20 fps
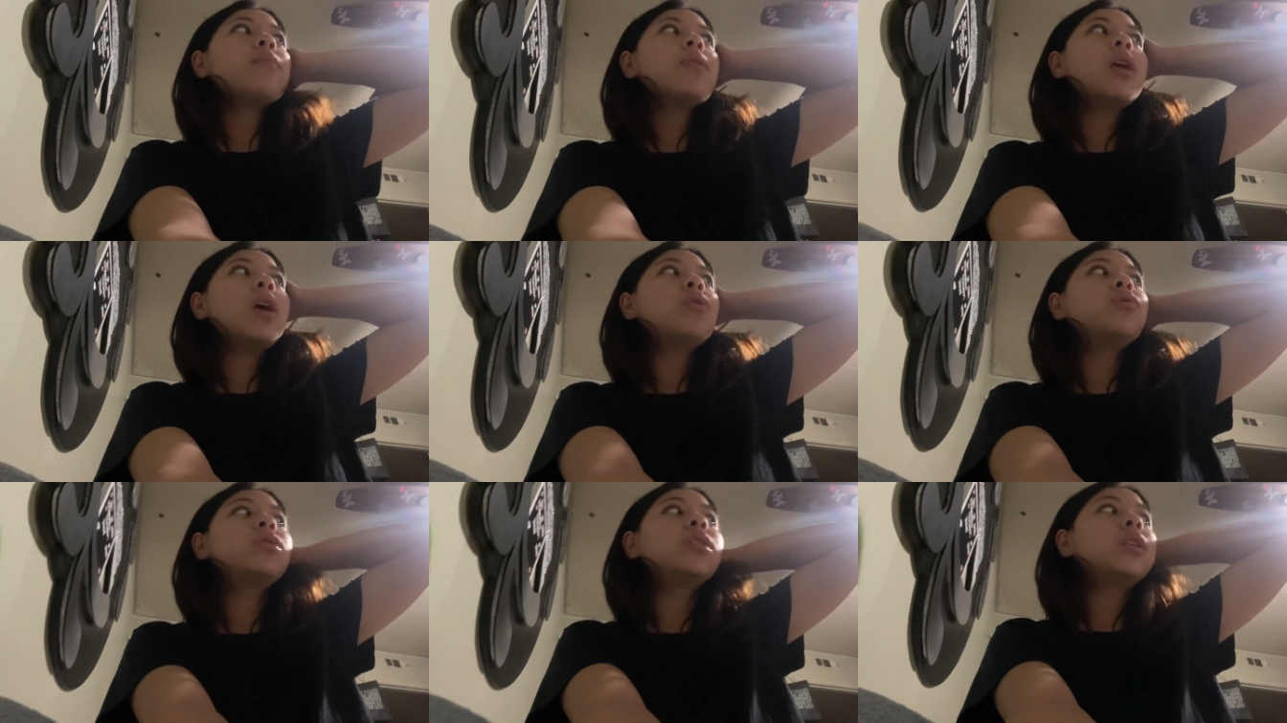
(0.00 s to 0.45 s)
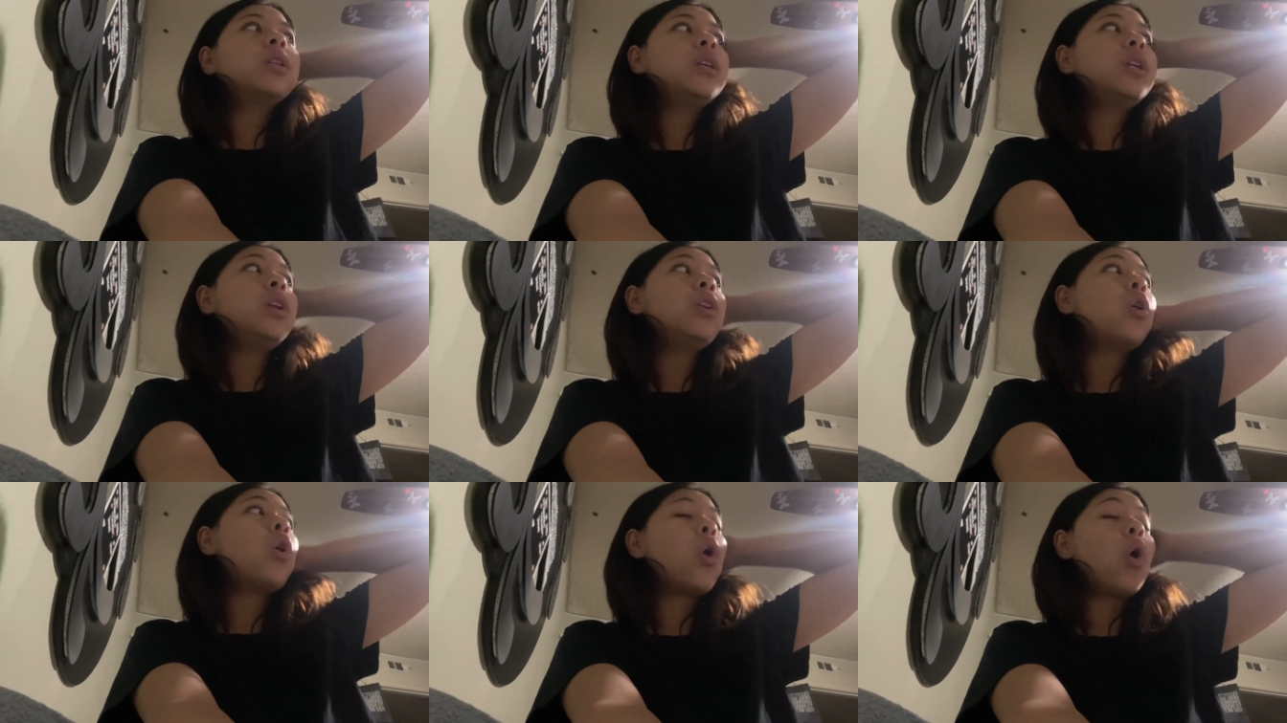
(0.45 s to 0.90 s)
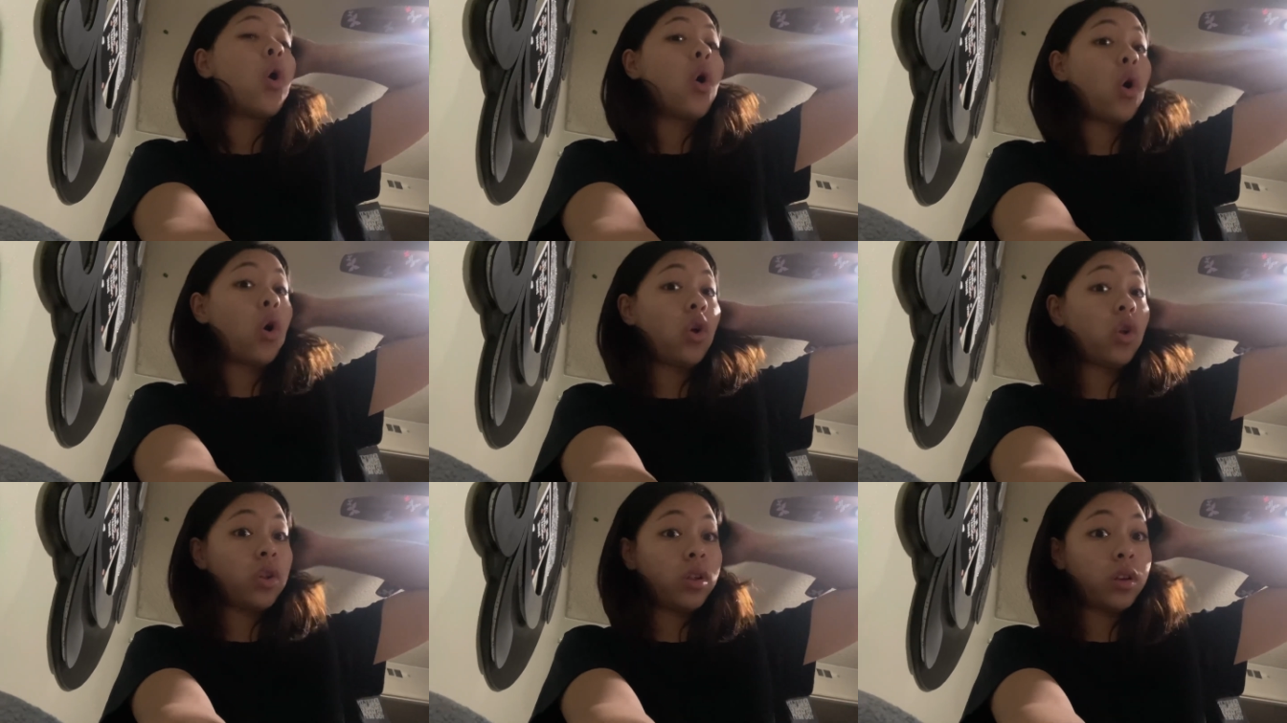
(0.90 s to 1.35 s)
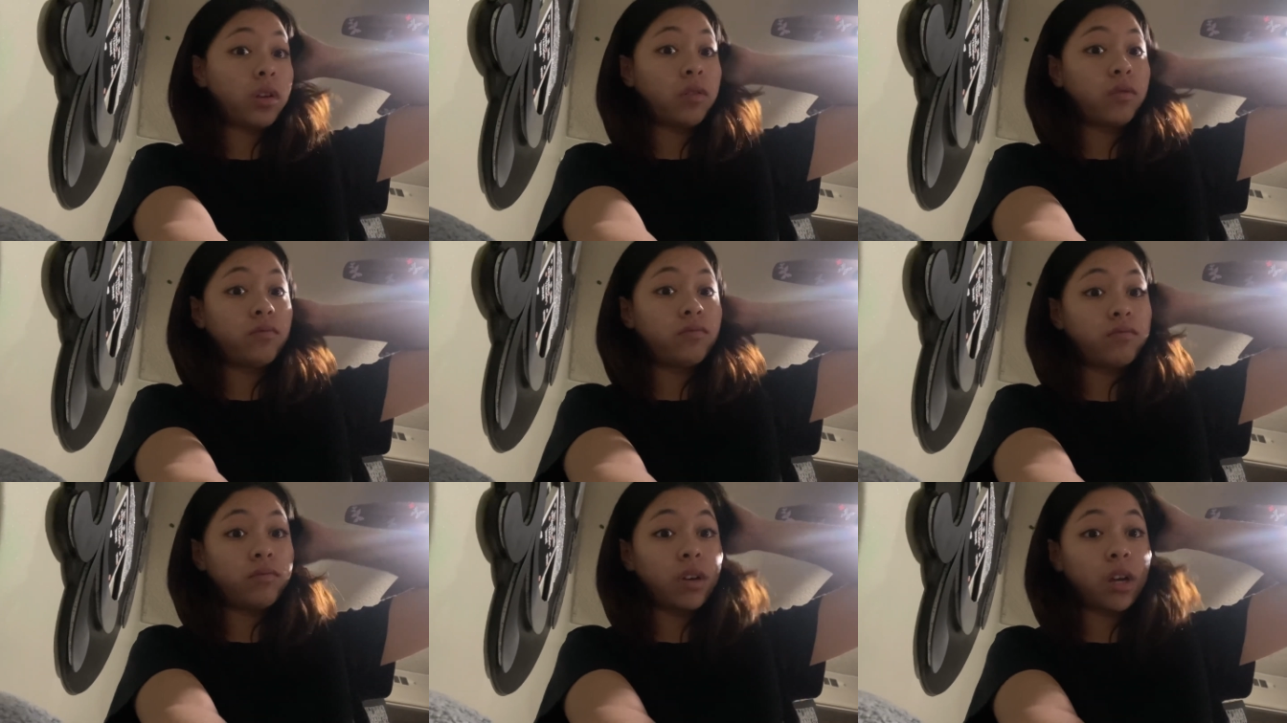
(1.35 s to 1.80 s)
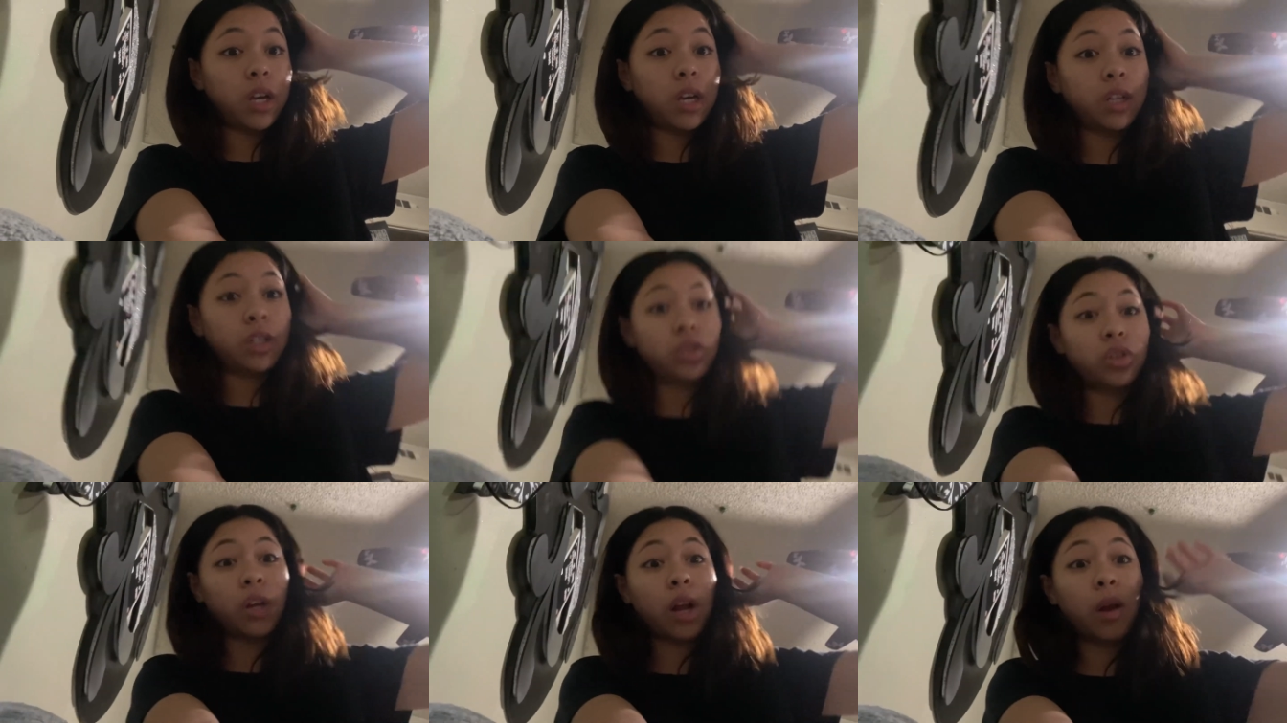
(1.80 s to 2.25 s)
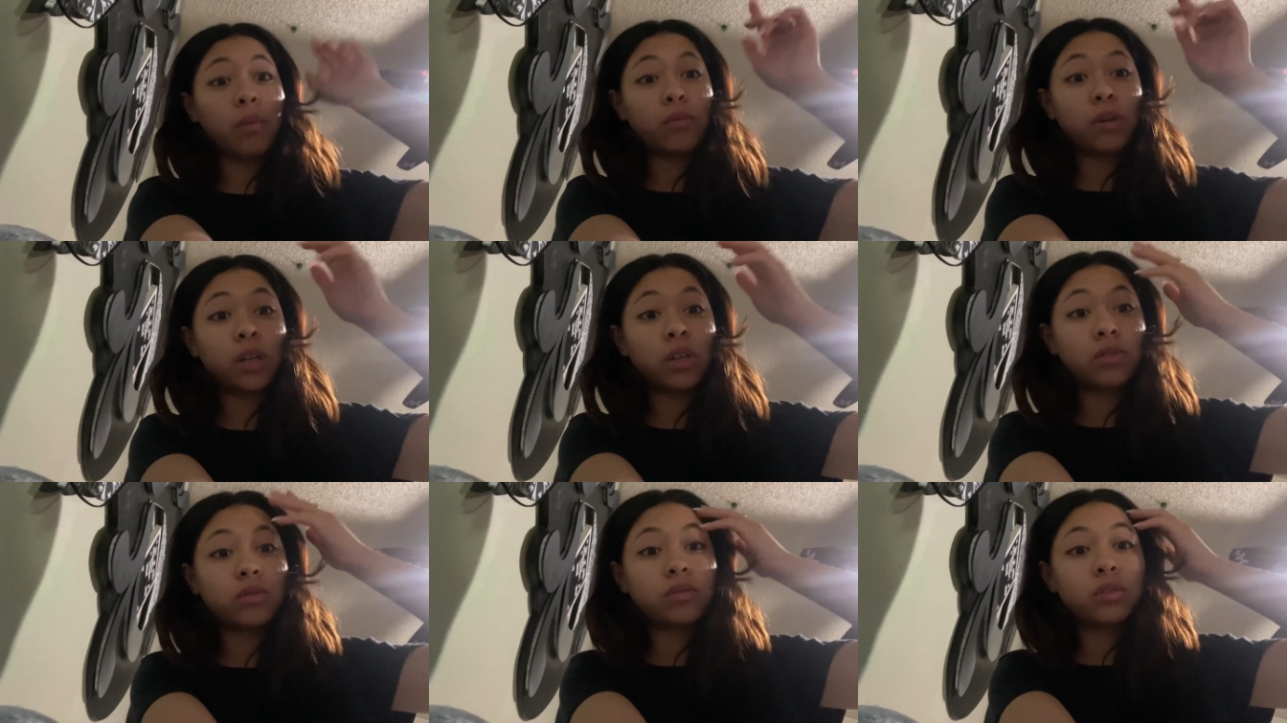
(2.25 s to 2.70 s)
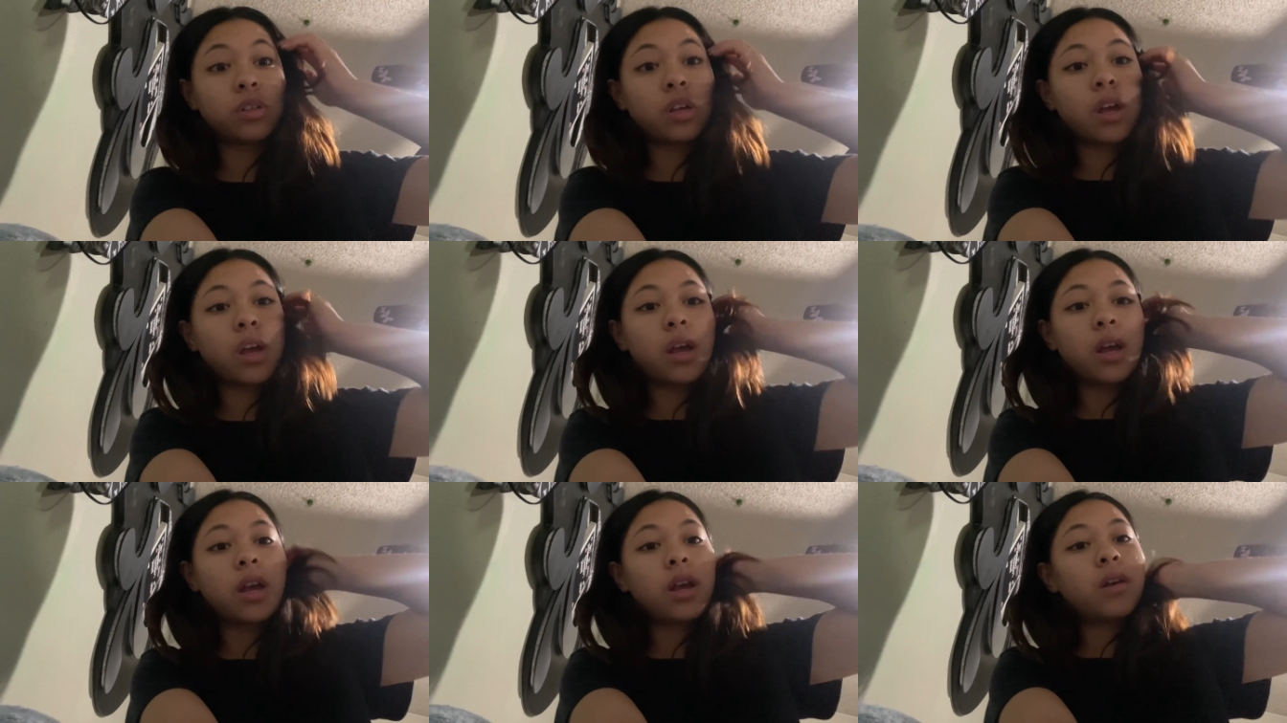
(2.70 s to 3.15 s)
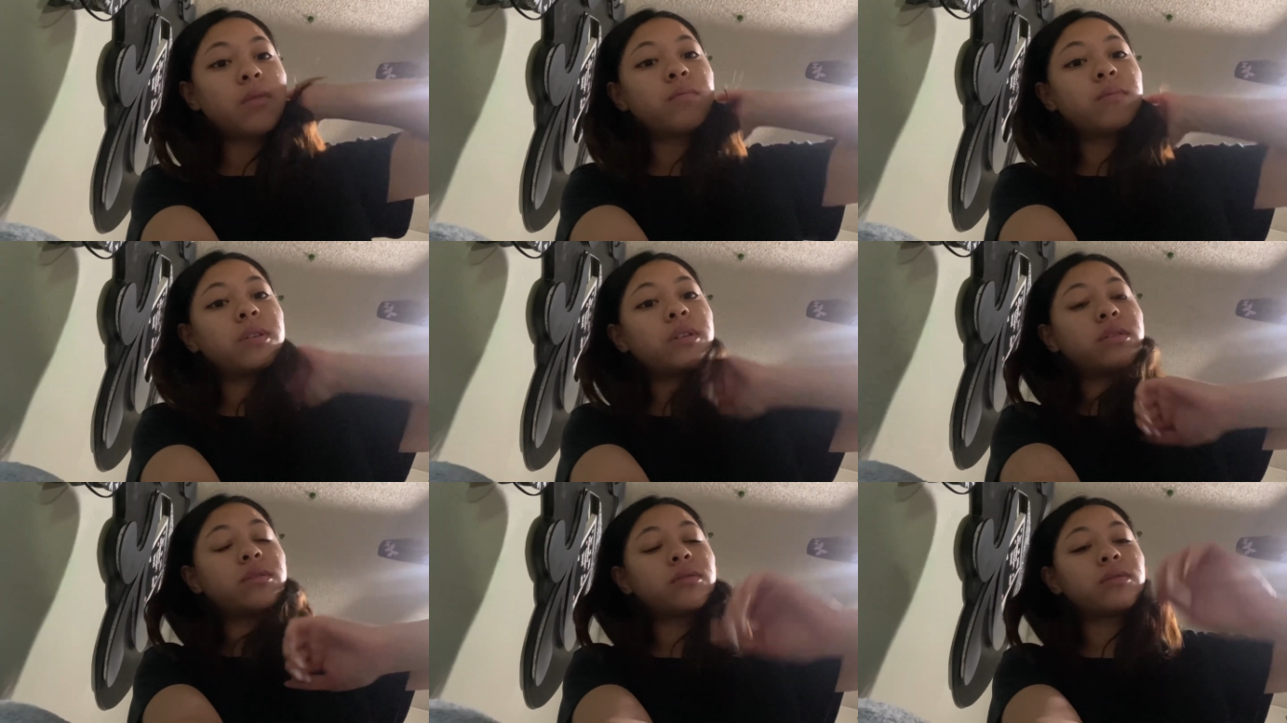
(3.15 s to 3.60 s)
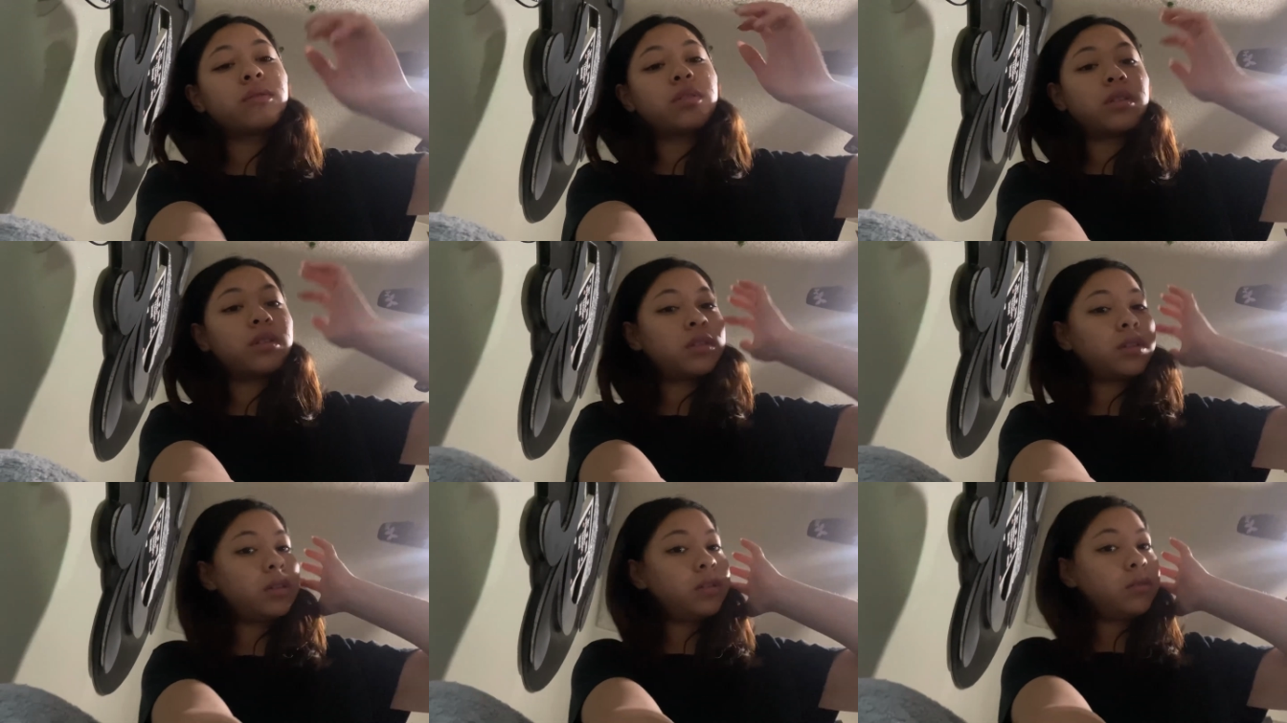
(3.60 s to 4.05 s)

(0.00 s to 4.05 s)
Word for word: I was deleting all of my Instagram reels because growing.